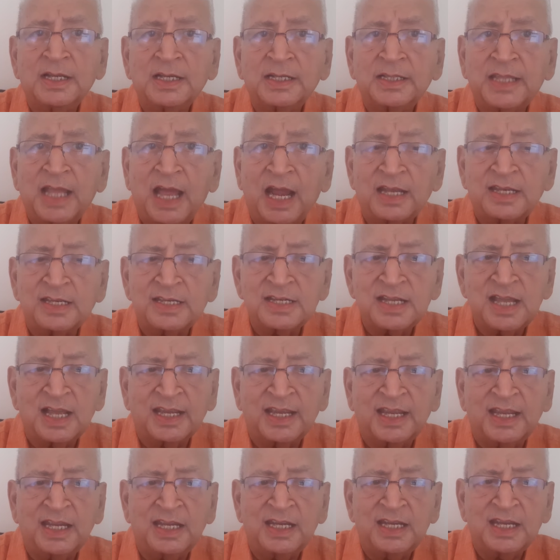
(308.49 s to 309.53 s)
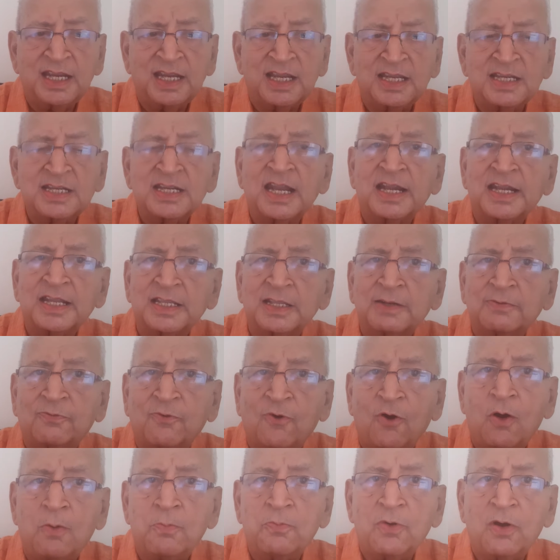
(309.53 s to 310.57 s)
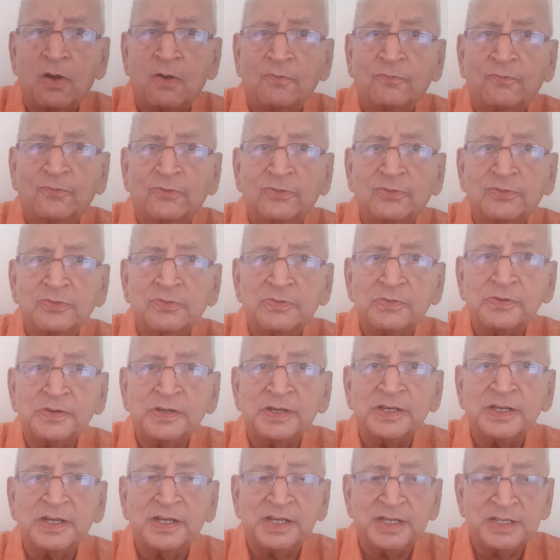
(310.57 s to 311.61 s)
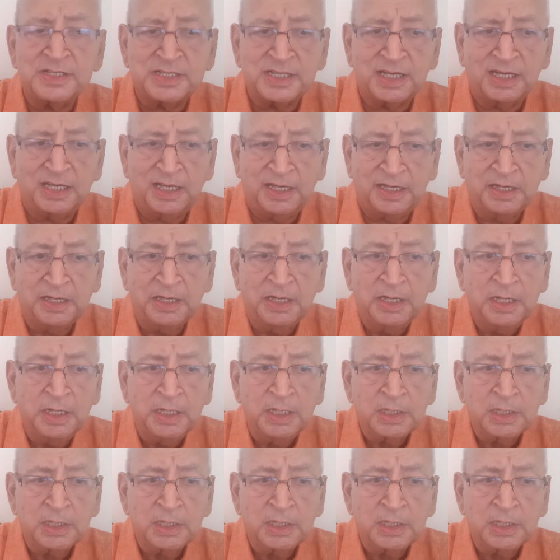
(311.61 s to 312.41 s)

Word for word: That again is another form of uh, selling.